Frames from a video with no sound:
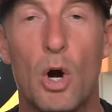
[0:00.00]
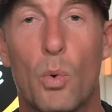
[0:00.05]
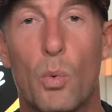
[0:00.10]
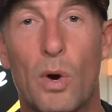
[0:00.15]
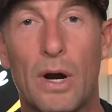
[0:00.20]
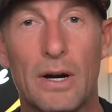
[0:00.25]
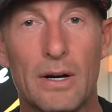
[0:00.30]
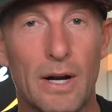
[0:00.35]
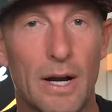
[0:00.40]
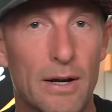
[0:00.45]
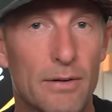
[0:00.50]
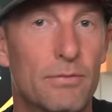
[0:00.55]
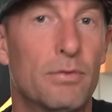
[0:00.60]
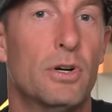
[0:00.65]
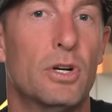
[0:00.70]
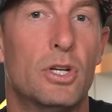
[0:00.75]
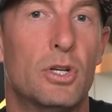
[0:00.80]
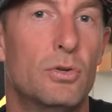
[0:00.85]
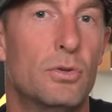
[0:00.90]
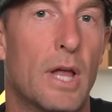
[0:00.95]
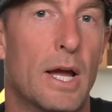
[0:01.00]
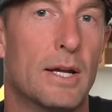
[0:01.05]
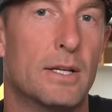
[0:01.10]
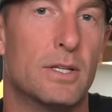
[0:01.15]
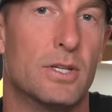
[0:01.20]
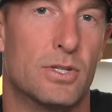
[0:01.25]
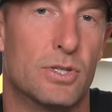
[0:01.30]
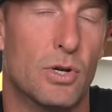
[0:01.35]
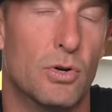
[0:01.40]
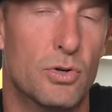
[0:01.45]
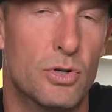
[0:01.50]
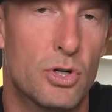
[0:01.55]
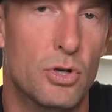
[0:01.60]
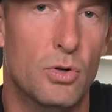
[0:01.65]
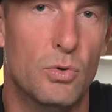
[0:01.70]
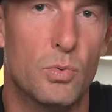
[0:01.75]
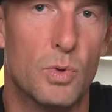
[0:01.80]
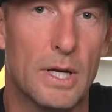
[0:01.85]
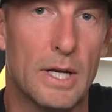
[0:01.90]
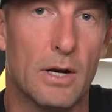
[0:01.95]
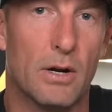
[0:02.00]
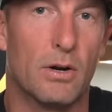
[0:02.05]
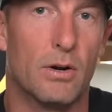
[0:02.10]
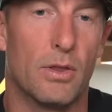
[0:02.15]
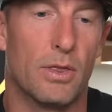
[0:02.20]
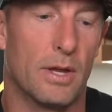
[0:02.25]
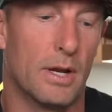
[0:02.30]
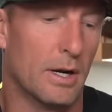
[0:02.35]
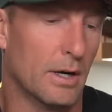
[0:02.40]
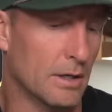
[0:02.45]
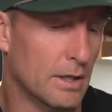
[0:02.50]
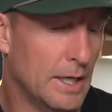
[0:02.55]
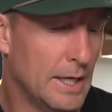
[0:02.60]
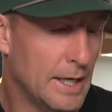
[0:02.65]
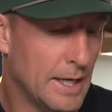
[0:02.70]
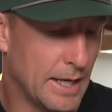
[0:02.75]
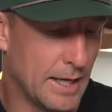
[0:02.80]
Wherever you like to social, we are there,